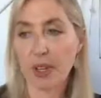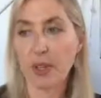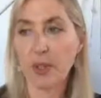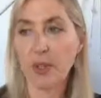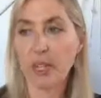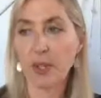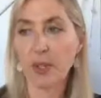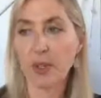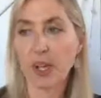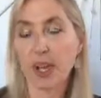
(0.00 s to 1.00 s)
to
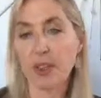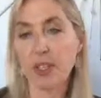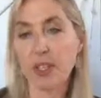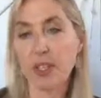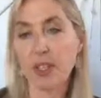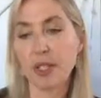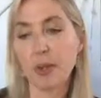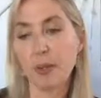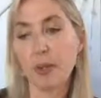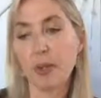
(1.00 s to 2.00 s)
illustrate how just a
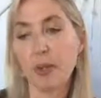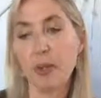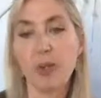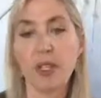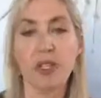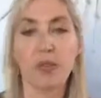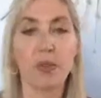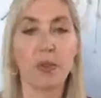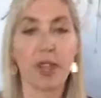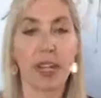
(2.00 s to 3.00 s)
simple twist of the
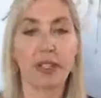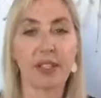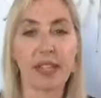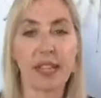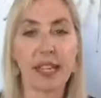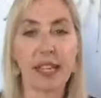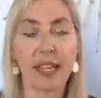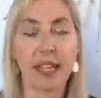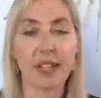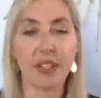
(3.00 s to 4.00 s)
wrist
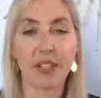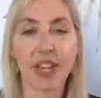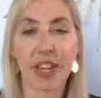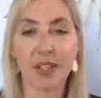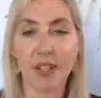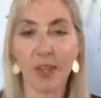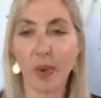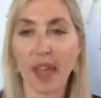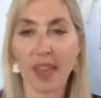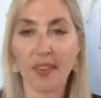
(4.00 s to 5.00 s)
can change the
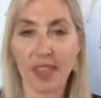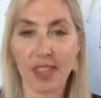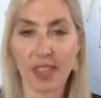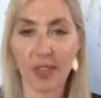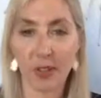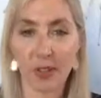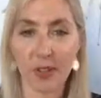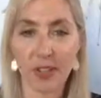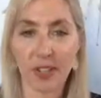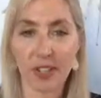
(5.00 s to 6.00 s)
way everything
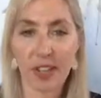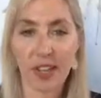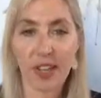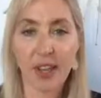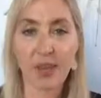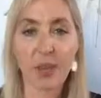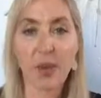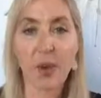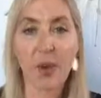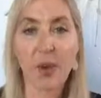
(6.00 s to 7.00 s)
looks.
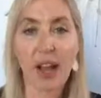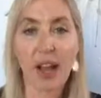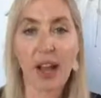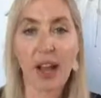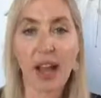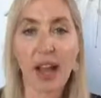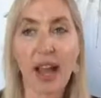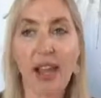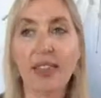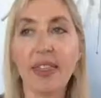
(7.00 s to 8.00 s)
So I
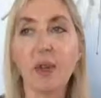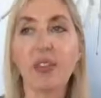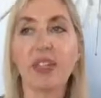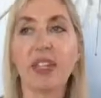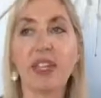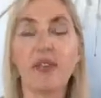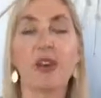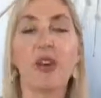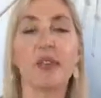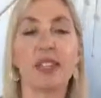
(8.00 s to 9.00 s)
think we should give
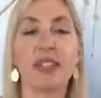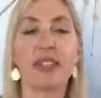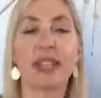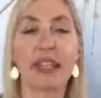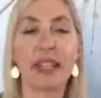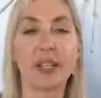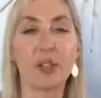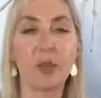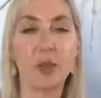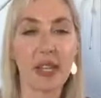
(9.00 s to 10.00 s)
our wrists a little
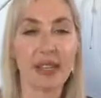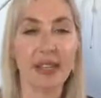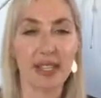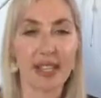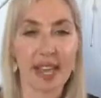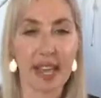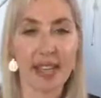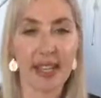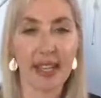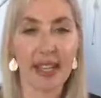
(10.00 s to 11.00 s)
twist today